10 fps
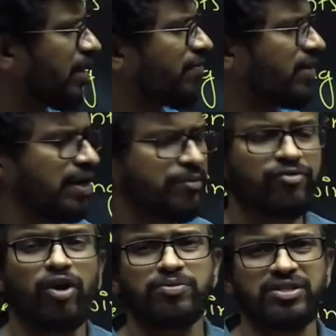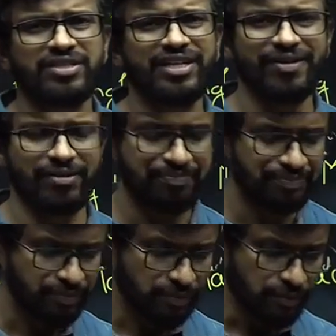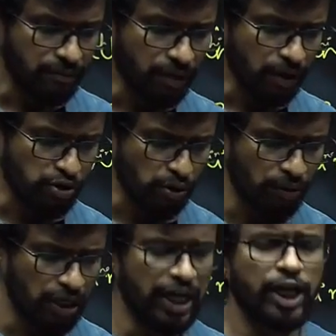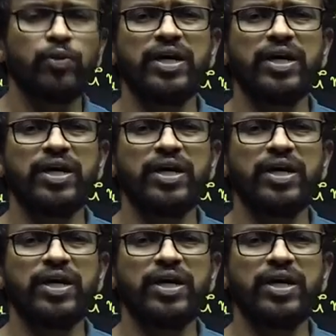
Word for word: different type of options given. So to